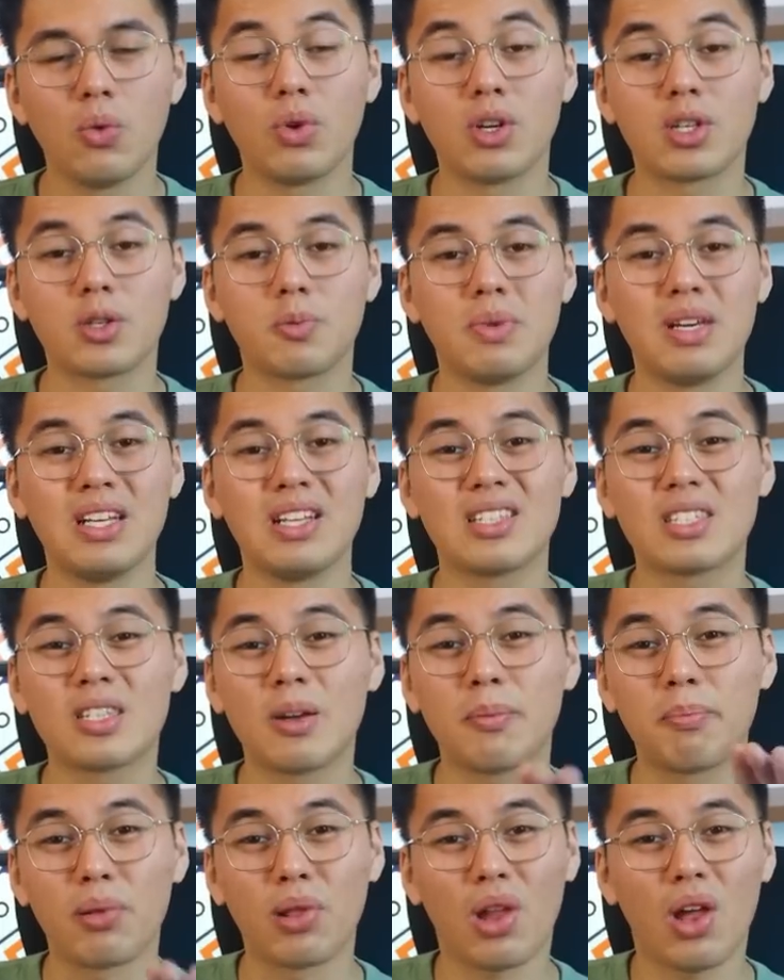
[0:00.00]
which means
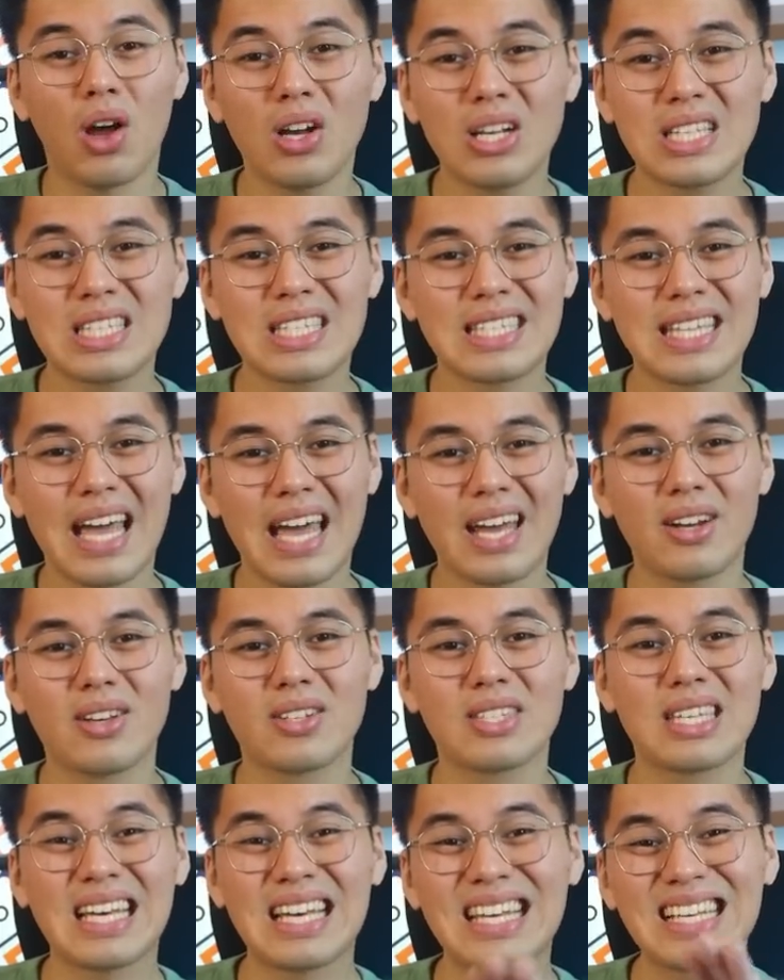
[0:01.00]
the blog
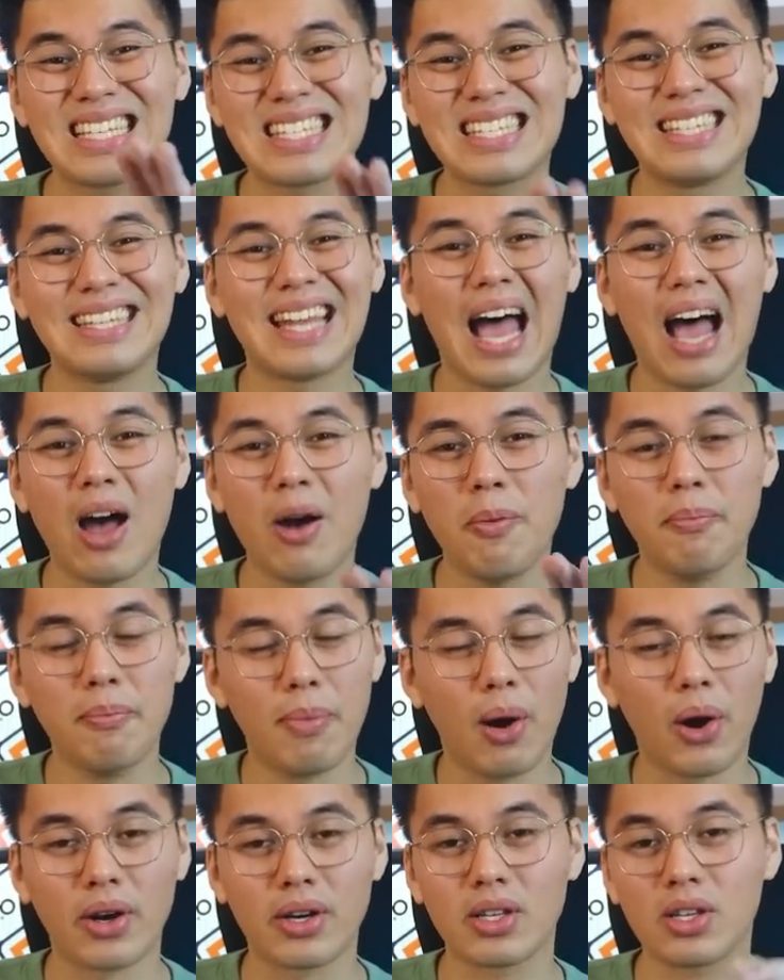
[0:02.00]
status is now
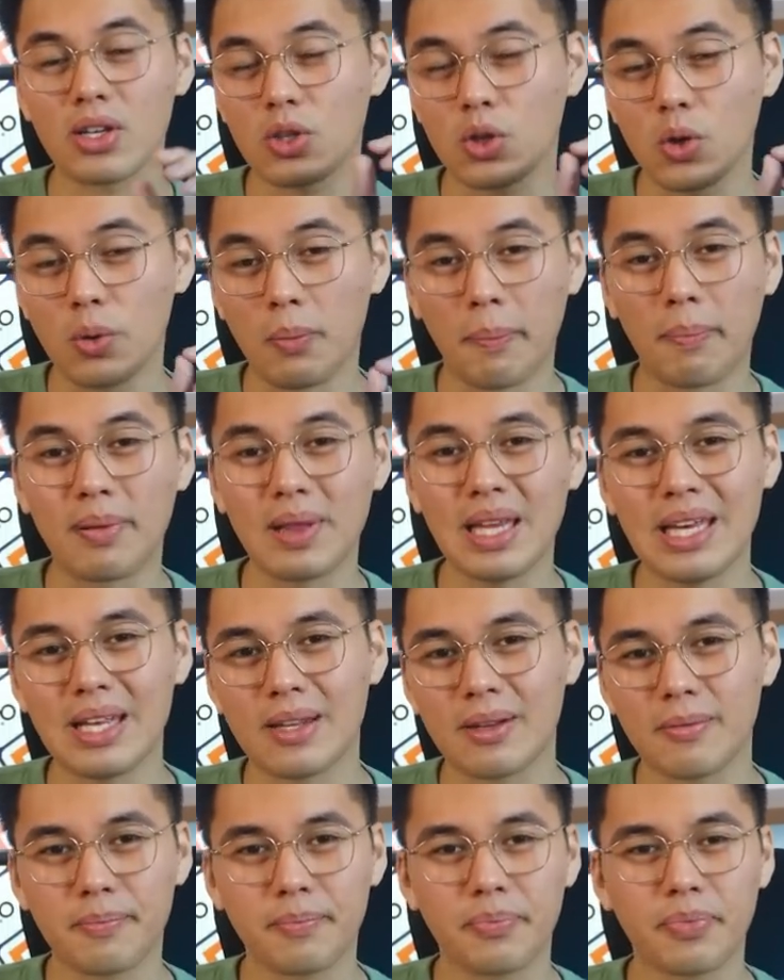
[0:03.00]
marked
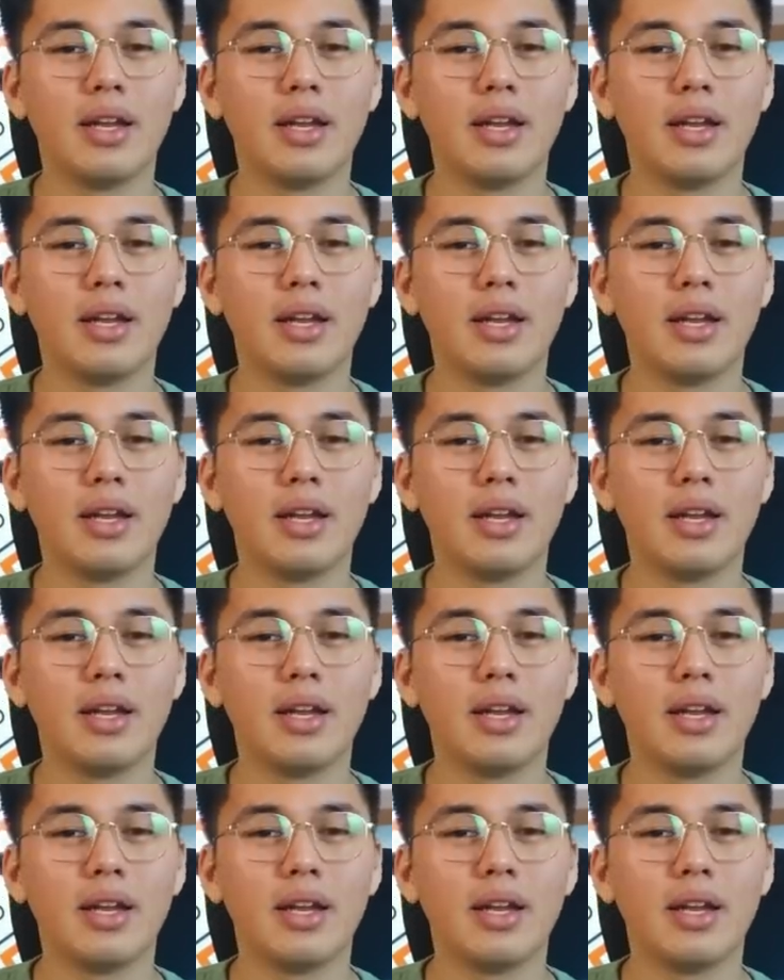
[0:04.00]
complete.